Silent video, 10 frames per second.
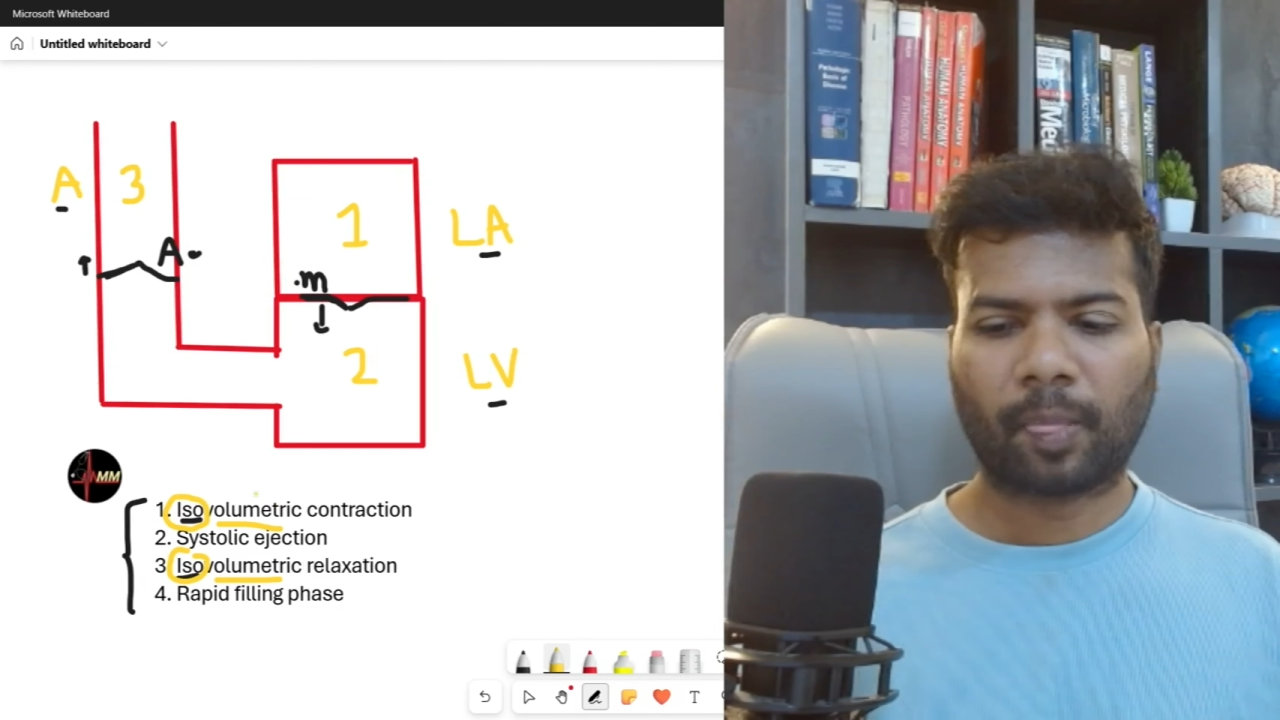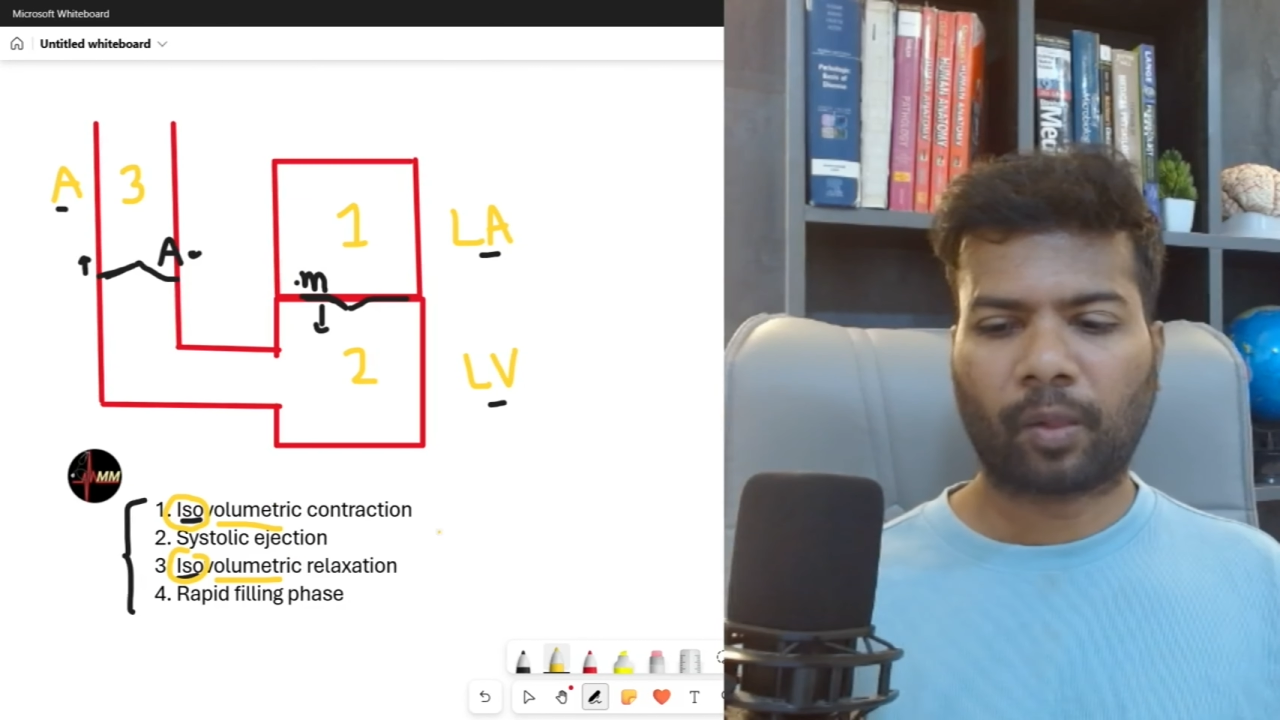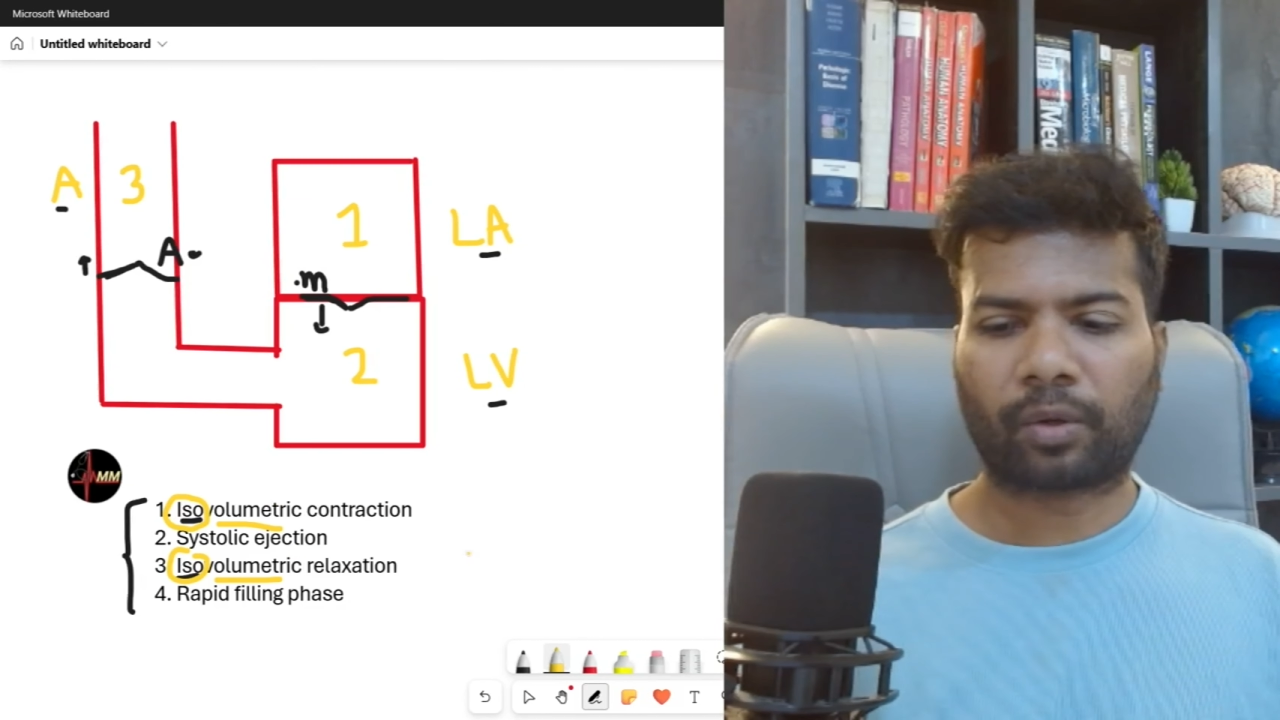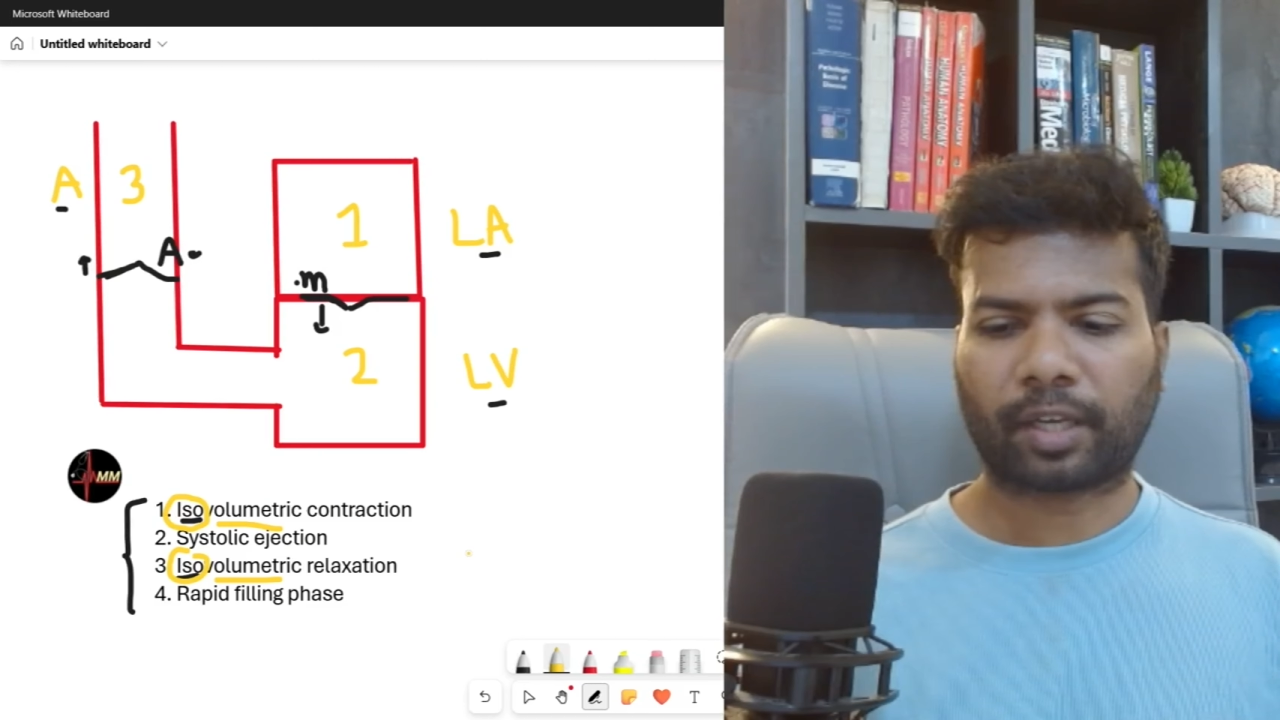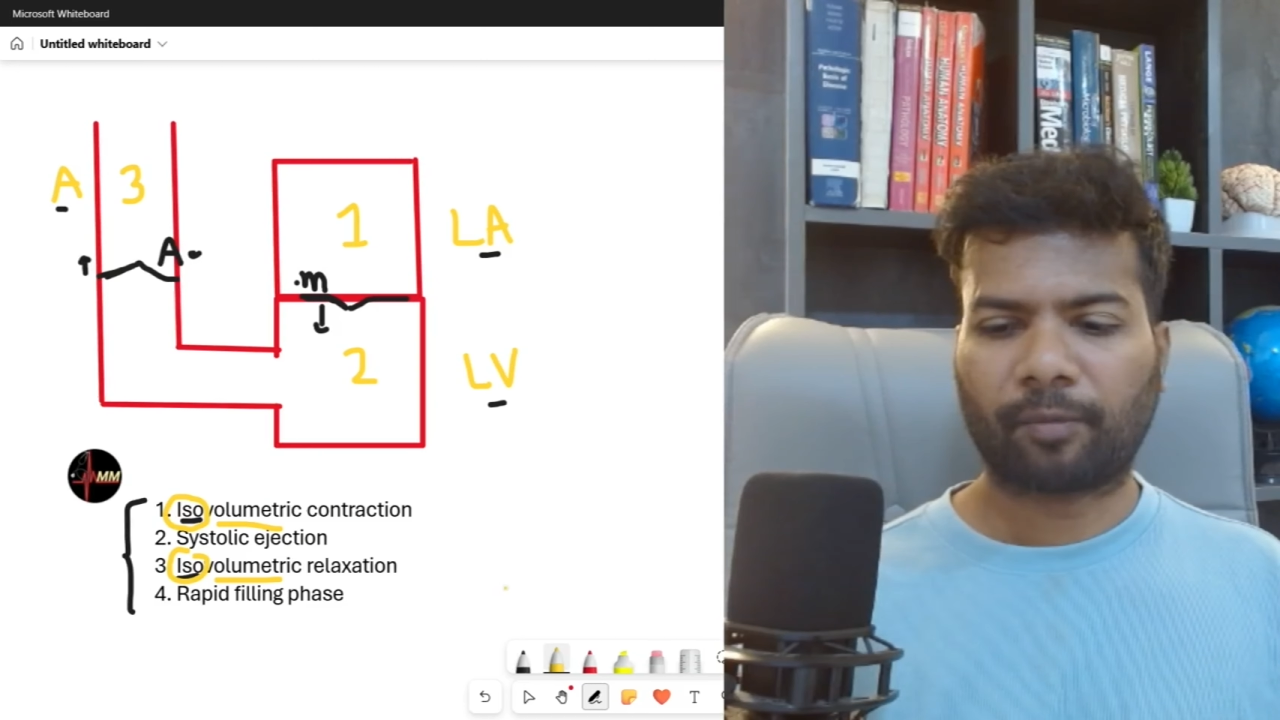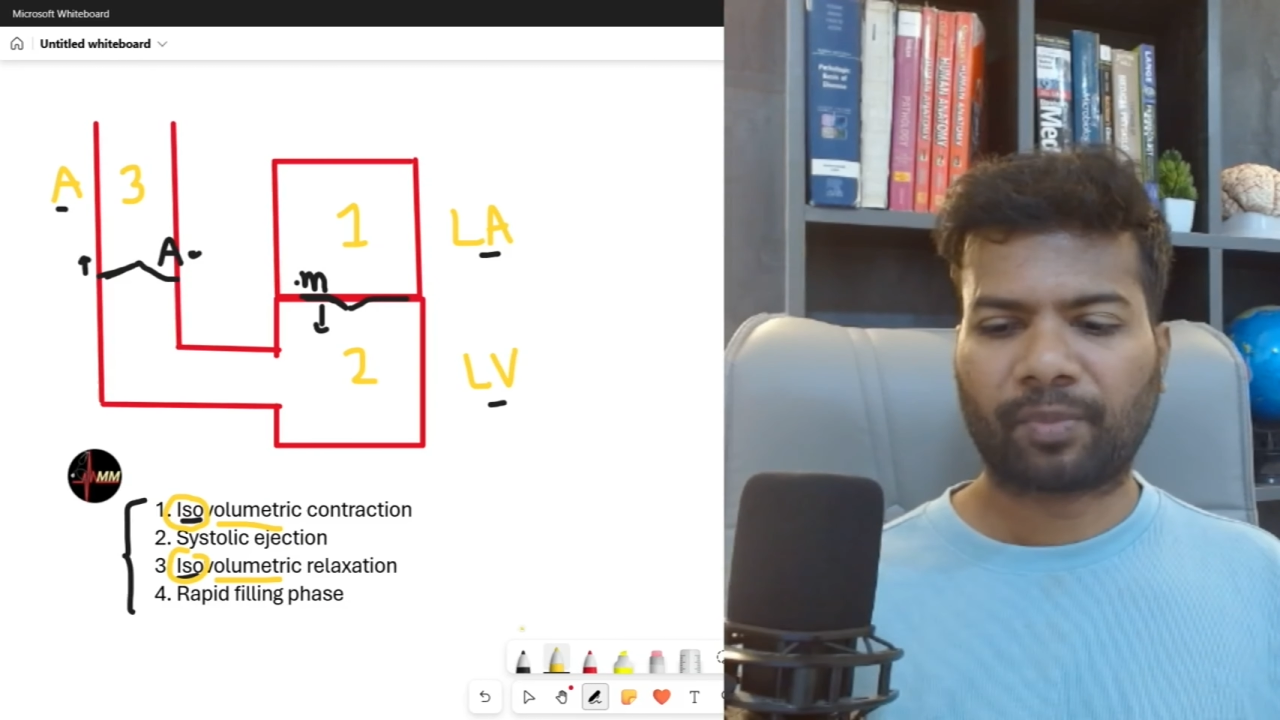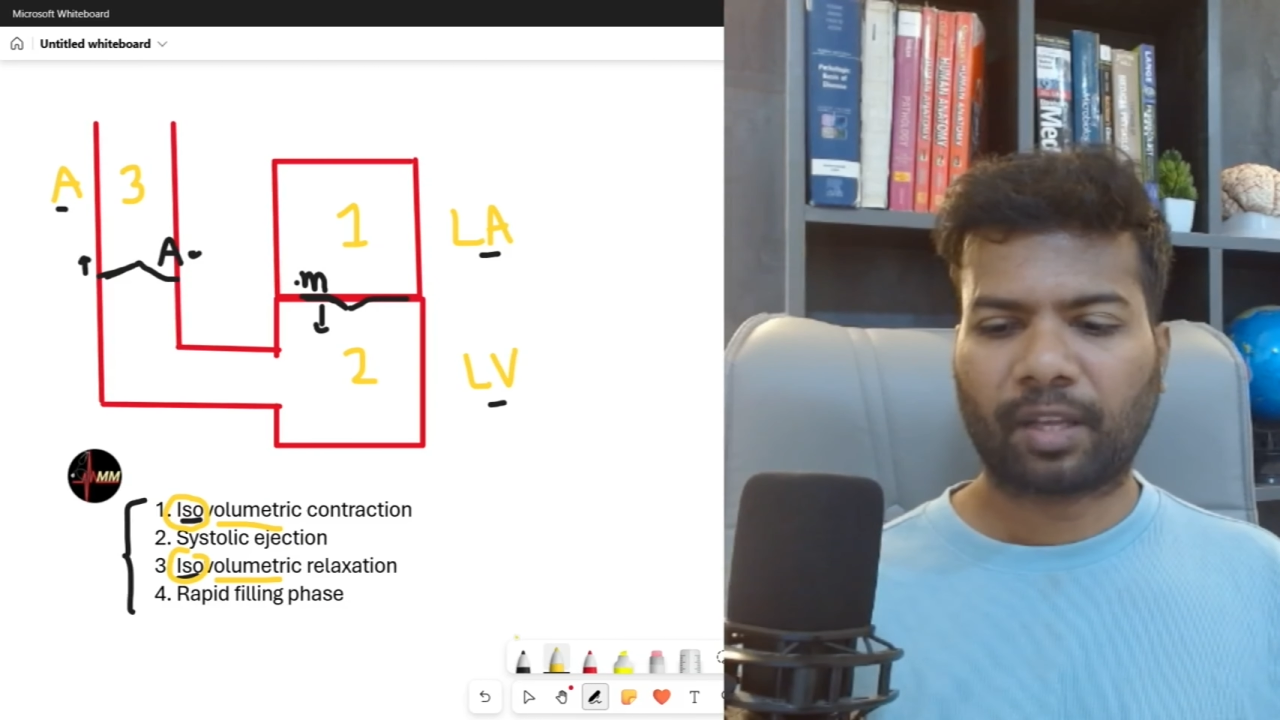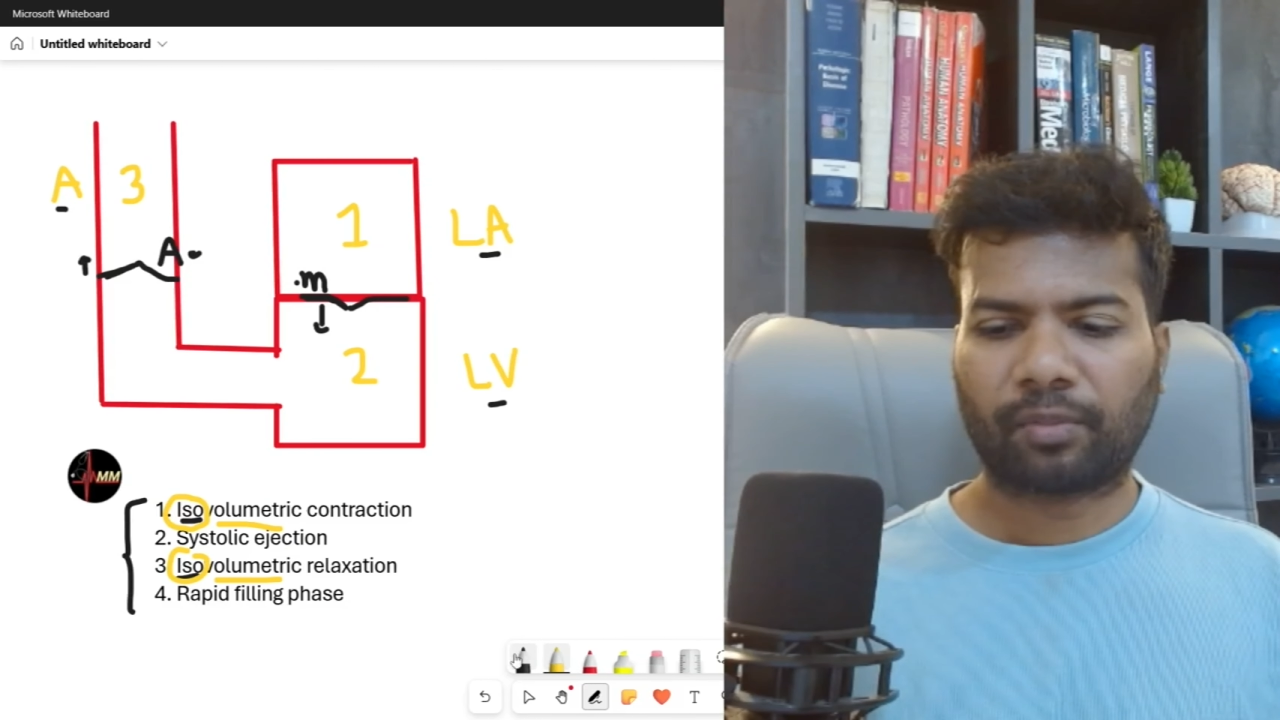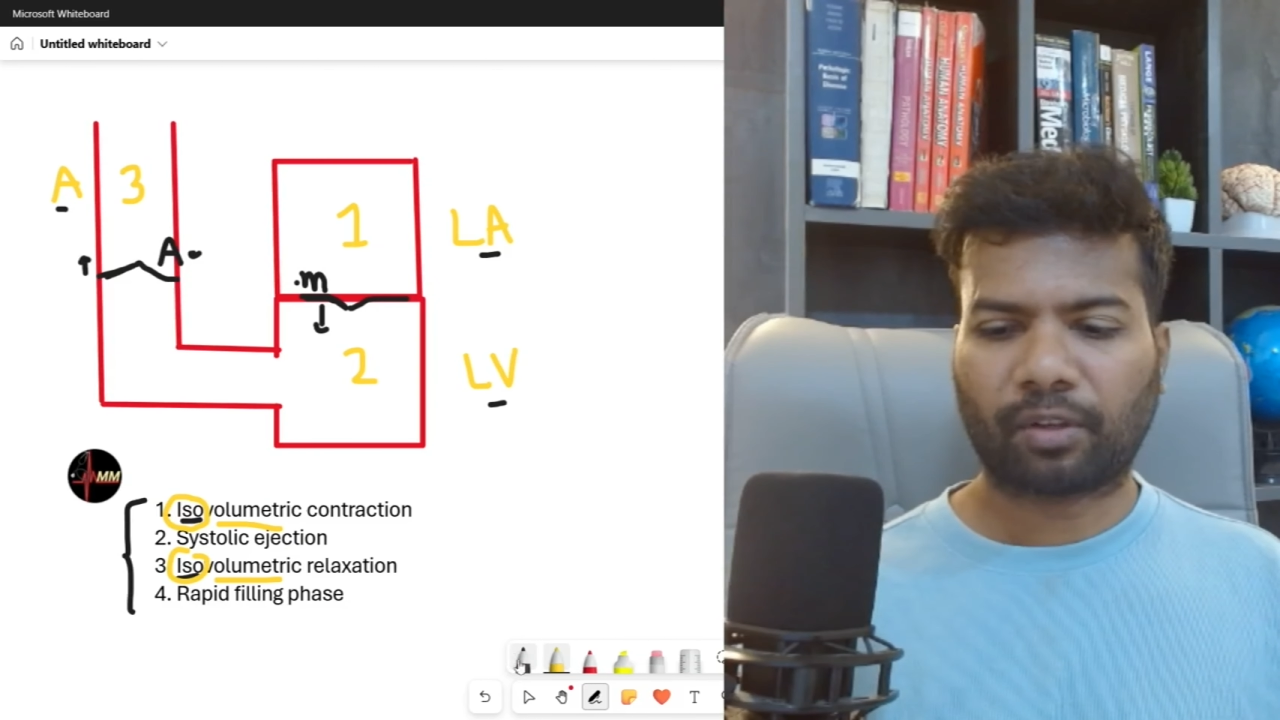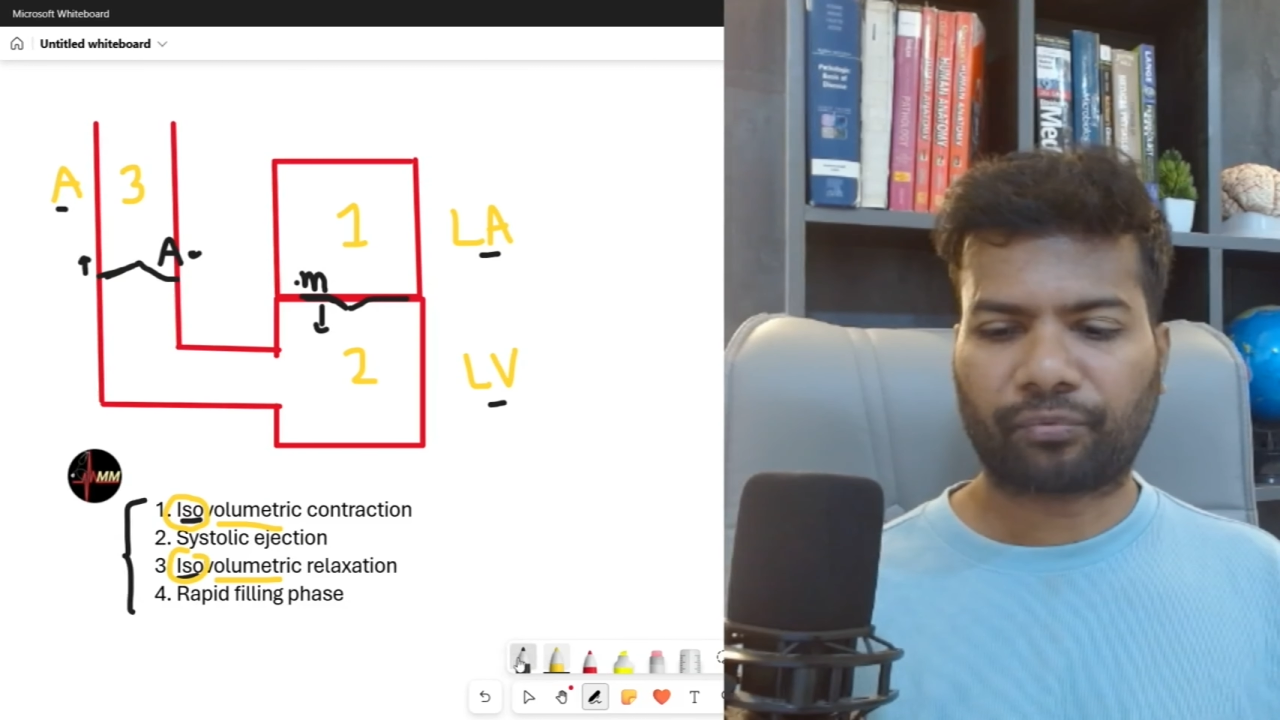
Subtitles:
Okay, the